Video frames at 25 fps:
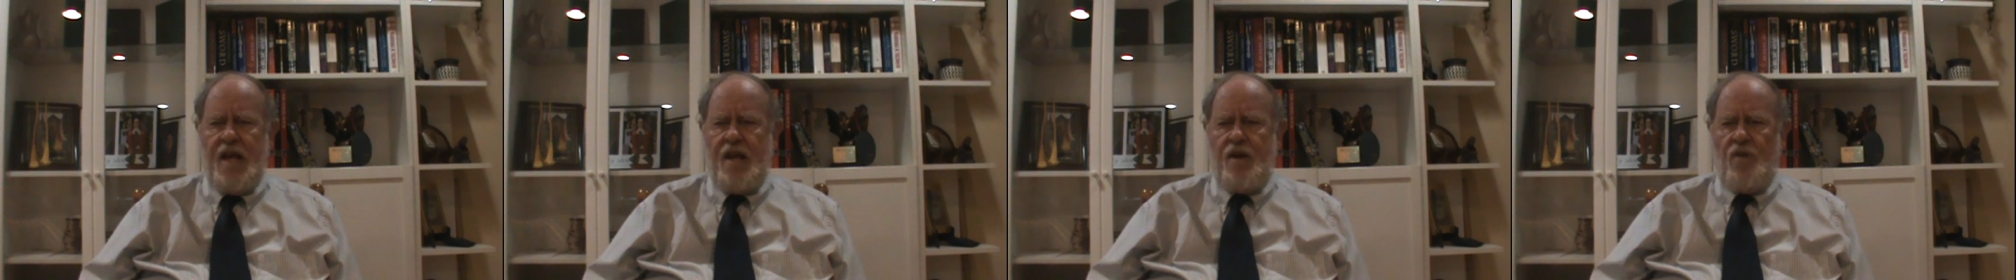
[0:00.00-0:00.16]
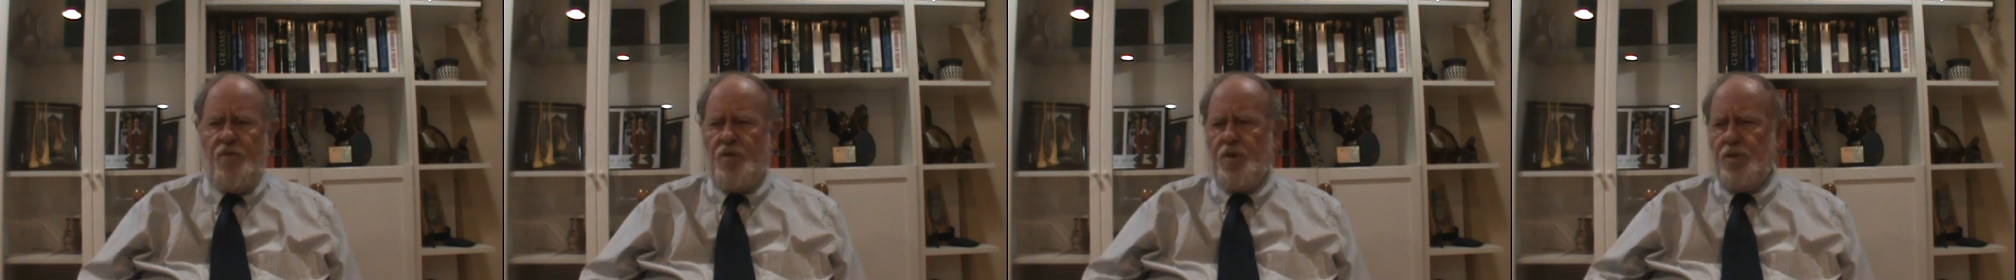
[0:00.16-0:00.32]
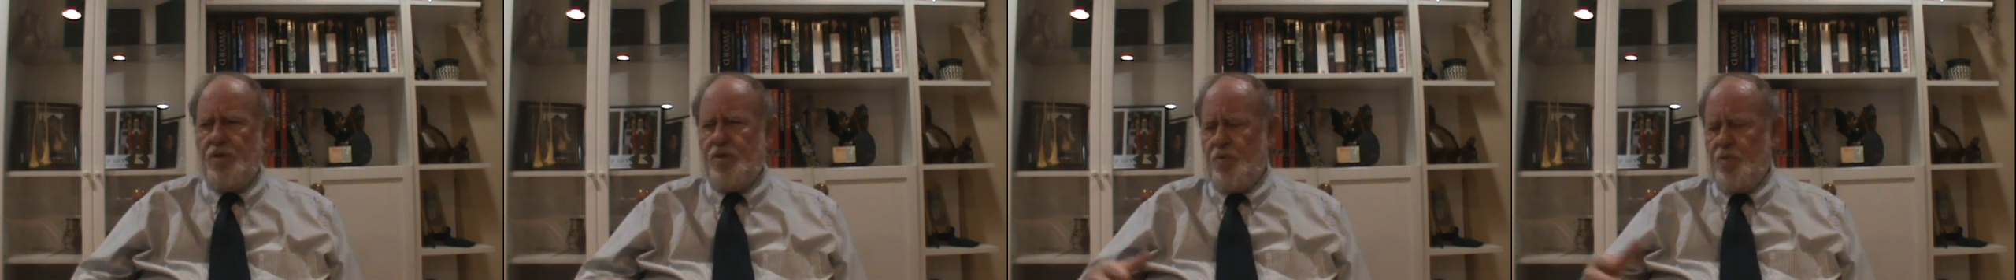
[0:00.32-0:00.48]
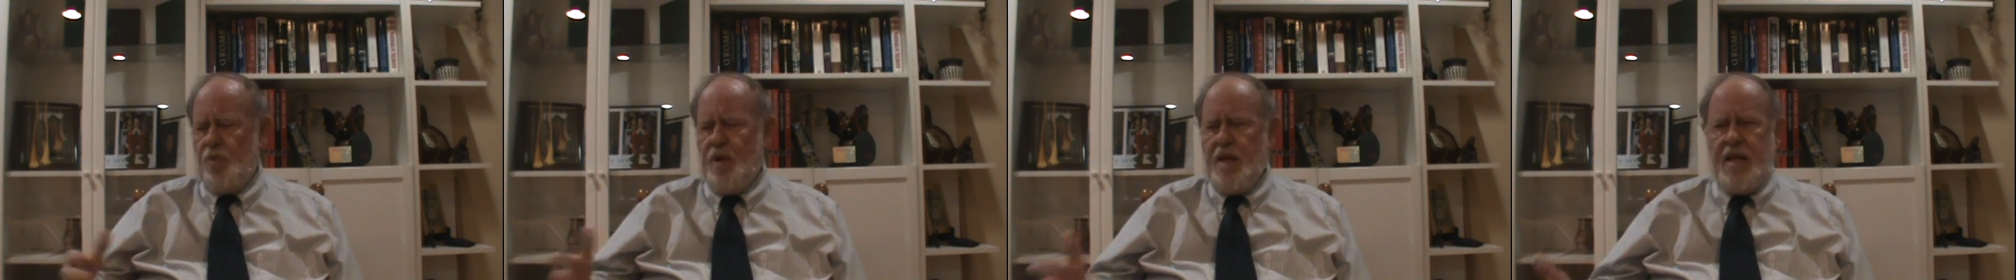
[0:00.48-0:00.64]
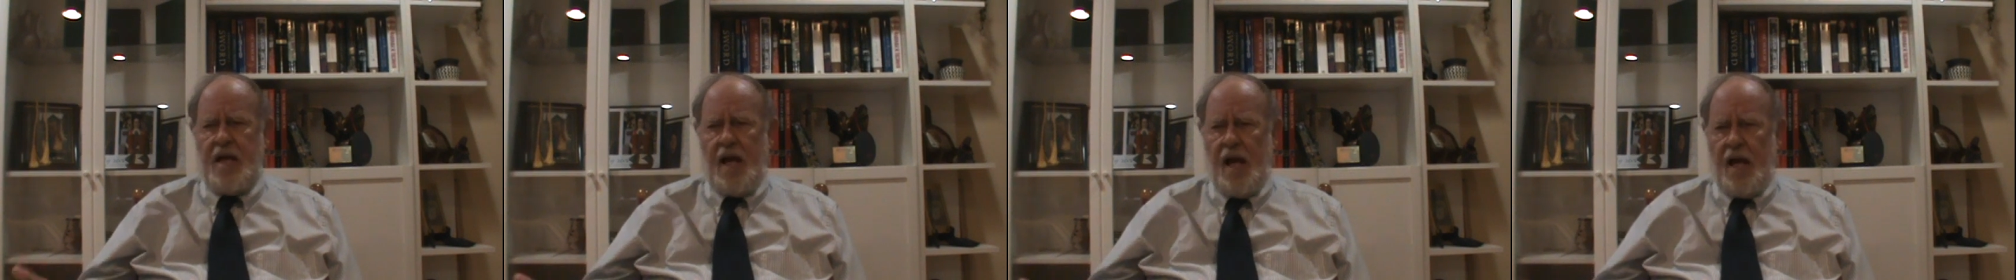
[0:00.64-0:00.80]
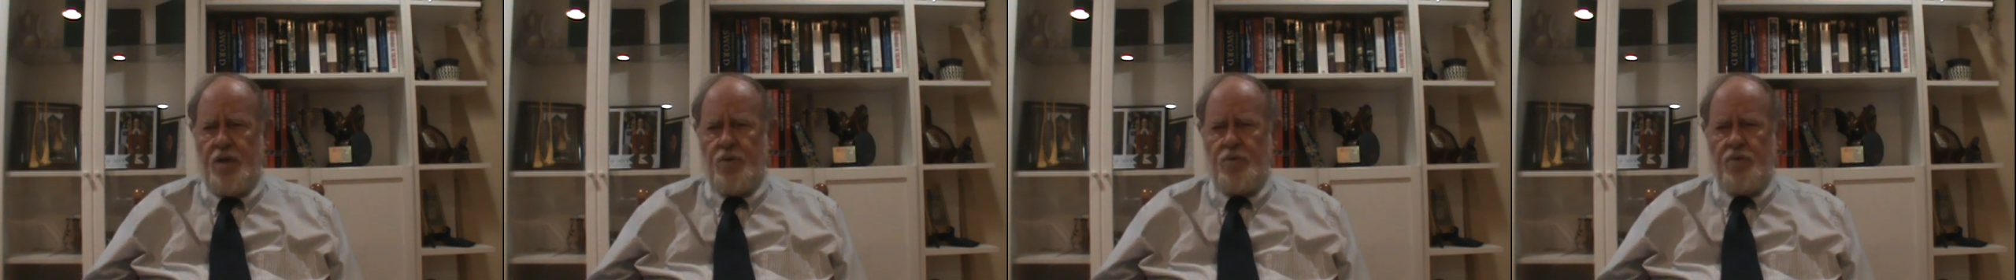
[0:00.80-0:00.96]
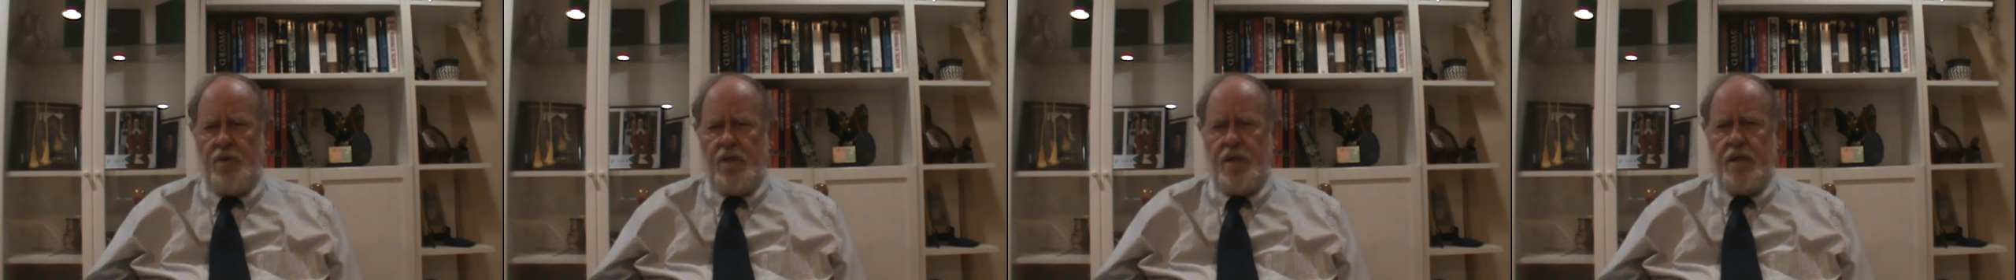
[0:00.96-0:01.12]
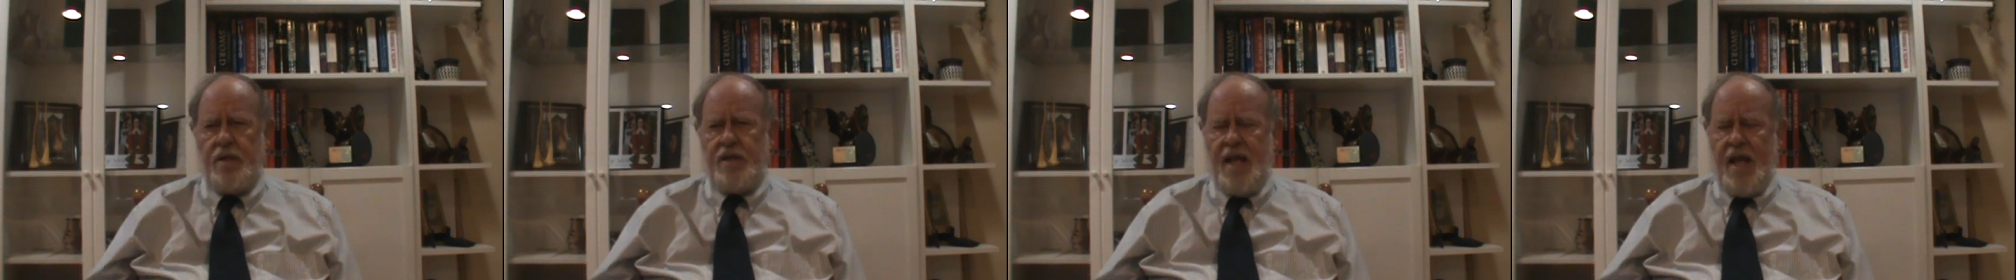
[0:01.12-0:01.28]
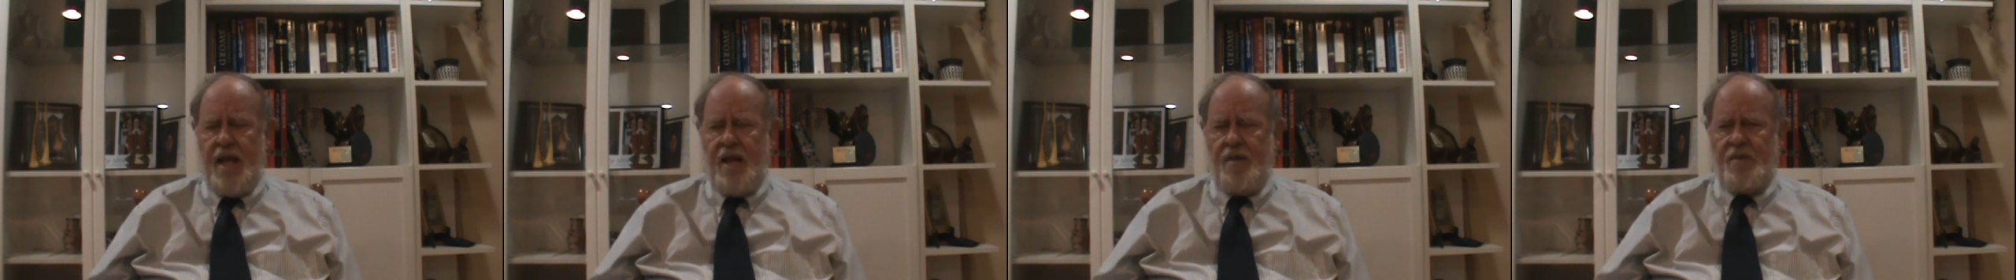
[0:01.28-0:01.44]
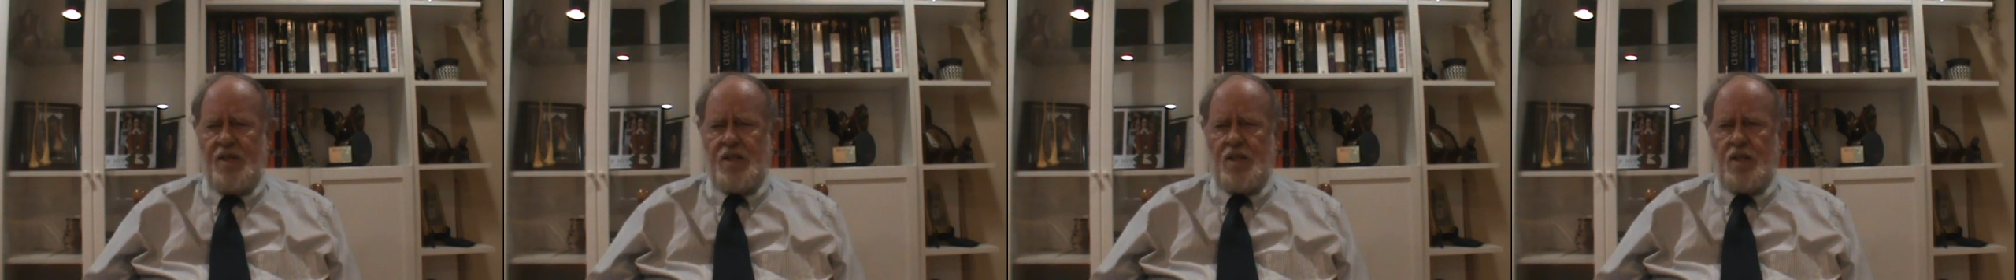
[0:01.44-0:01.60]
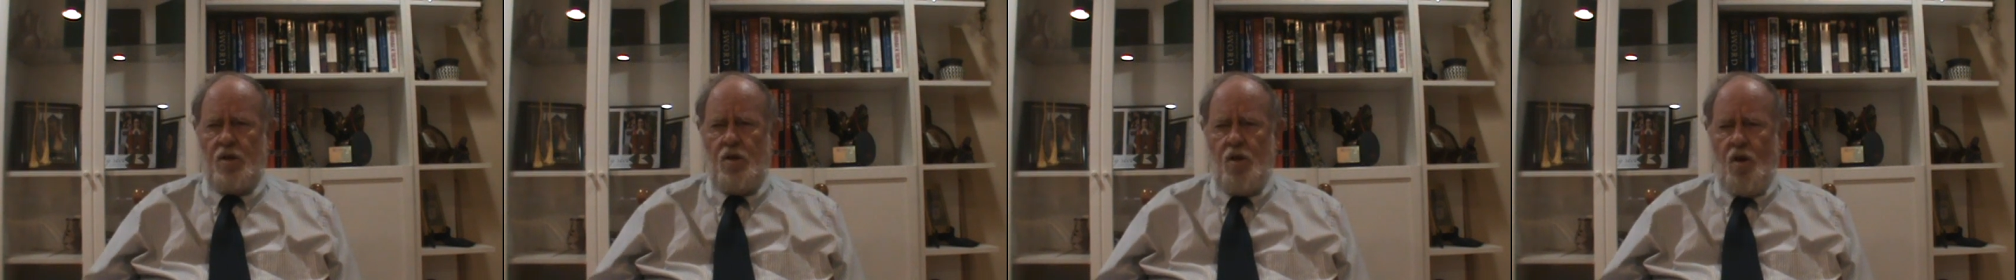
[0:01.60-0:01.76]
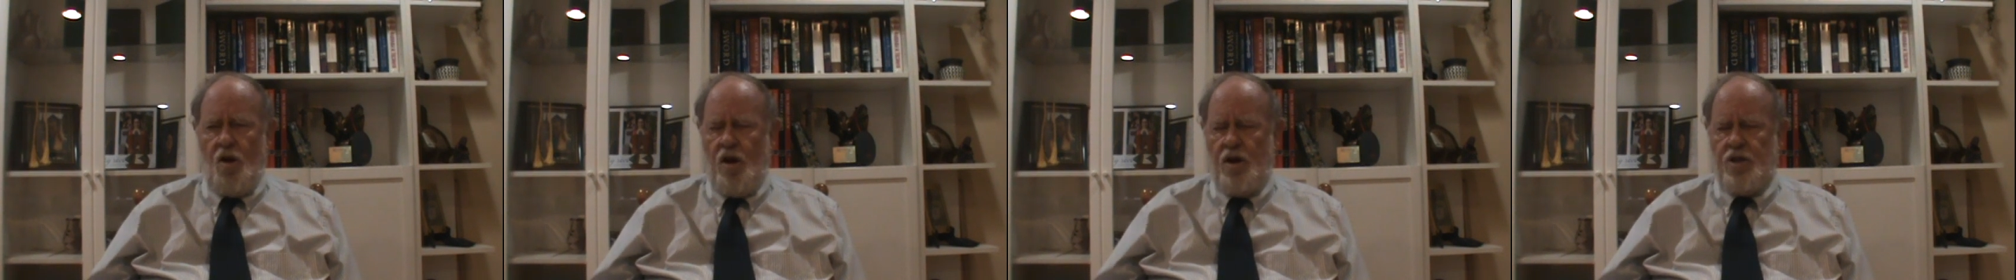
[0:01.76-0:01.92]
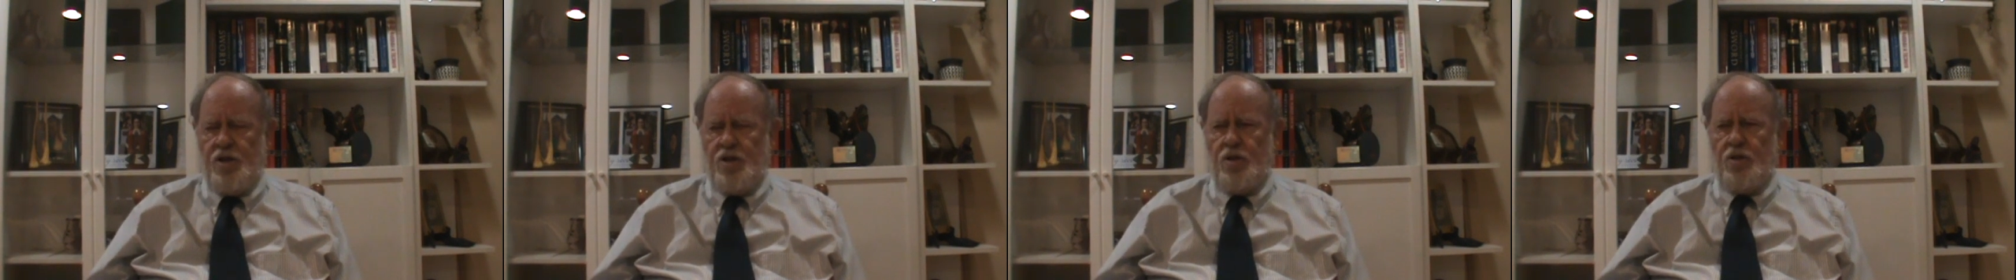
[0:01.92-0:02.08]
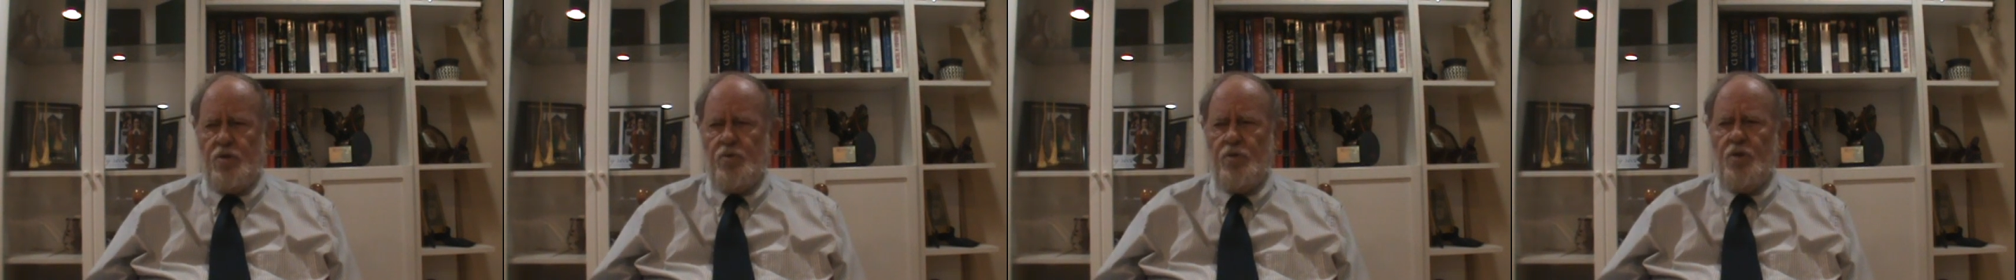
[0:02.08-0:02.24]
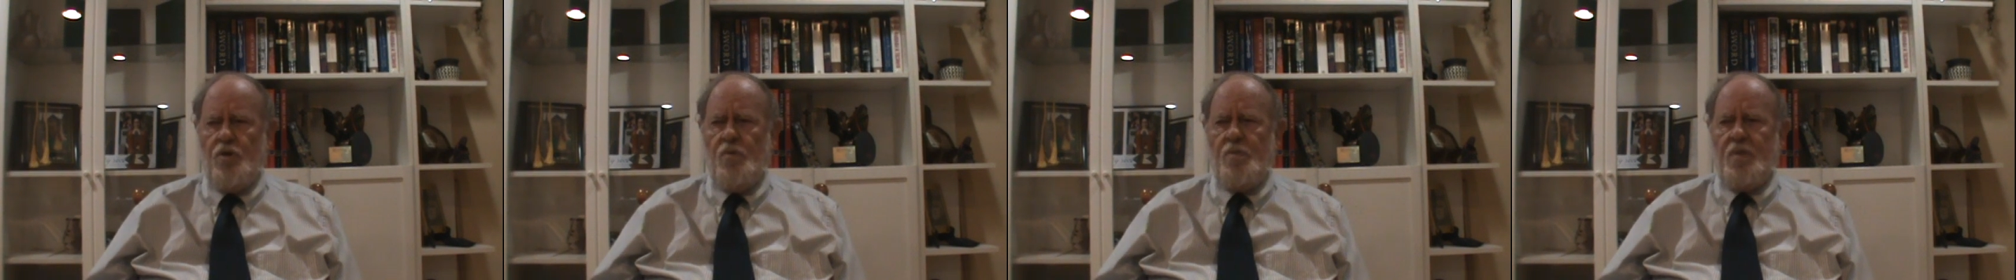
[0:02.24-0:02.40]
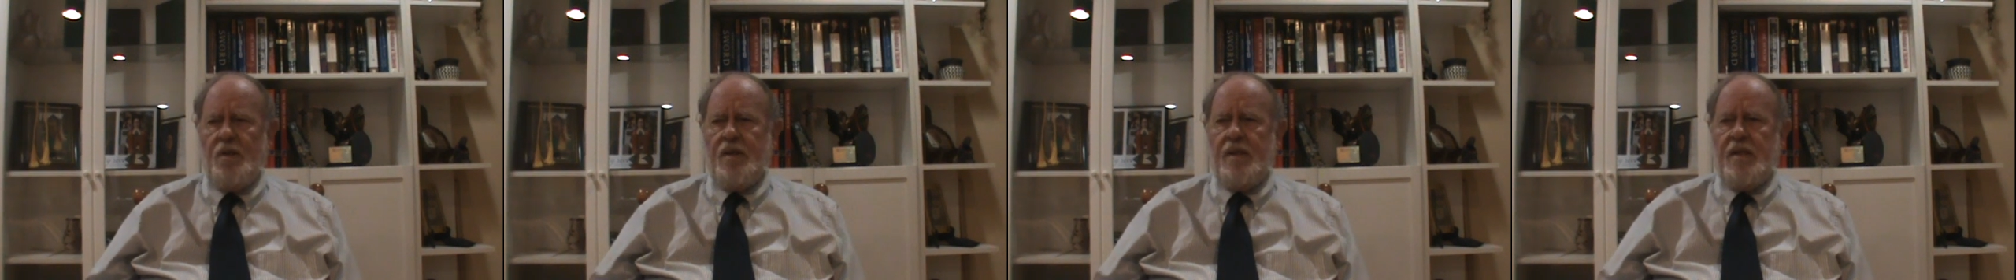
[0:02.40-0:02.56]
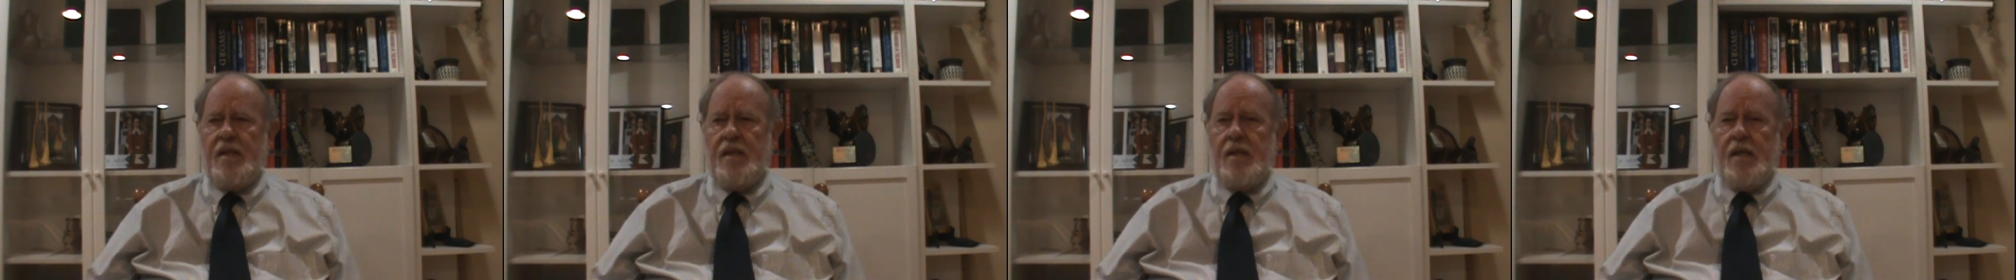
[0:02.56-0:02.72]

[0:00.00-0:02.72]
had over 300. They had a much larger group.